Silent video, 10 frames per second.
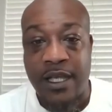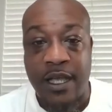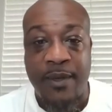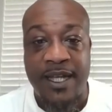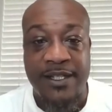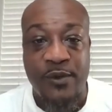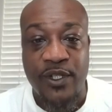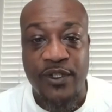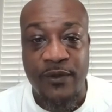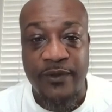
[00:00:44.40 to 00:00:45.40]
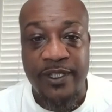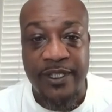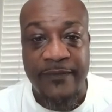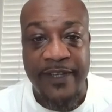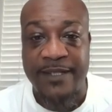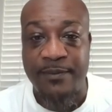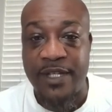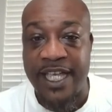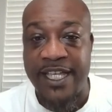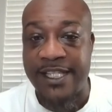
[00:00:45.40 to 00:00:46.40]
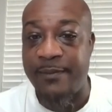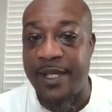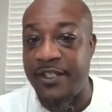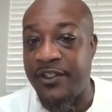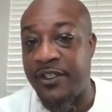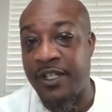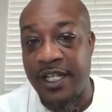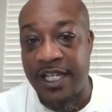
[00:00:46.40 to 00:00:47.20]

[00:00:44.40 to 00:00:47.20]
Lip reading: I'm about to switch over to the Facebook Ads Manager